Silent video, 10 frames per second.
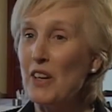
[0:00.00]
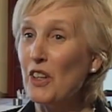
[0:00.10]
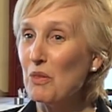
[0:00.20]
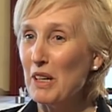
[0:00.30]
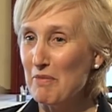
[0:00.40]

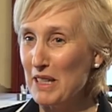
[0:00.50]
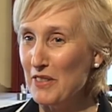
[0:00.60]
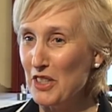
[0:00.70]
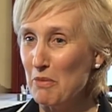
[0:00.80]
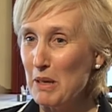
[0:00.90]
Another way of
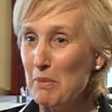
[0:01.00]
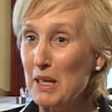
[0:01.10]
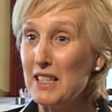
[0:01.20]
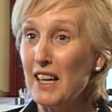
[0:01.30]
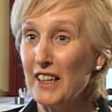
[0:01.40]
breastfeeding your
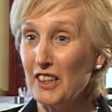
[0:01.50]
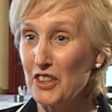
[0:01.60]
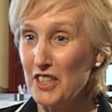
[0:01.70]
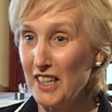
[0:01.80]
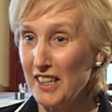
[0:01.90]
baby is lying
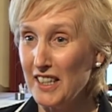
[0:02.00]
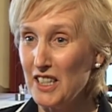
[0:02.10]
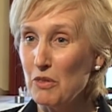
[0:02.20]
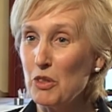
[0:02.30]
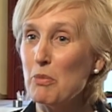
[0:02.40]
on your
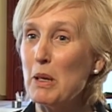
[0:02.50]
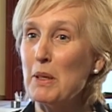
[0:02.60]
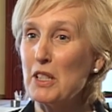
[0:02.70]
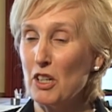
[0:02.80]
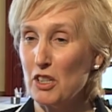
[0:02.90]
side with your
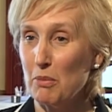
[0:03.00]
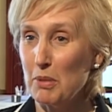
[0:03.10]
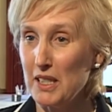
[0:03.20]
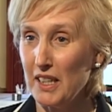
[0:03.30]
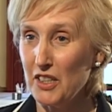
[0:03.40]
baby tucked
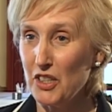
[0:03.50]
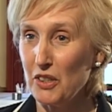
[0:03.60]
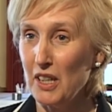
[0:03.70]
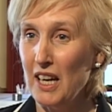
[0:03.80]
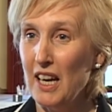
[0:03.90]
up beside
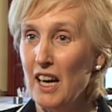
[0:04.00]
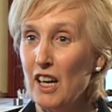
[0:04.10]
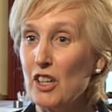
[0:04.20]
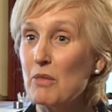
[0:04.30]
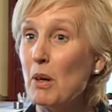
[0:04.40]
you.
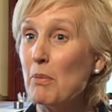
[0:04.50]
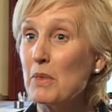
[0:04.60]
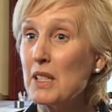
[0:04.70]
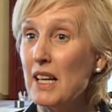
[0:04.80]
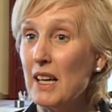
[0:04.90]
A lot of
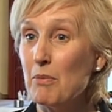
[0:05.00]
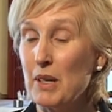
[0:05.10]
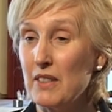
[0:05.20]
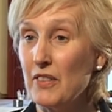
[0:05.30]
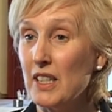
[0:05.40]
mums
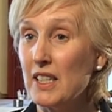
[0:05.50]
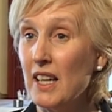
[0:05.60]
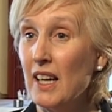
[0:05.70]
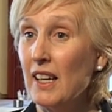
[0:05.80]
breastfeed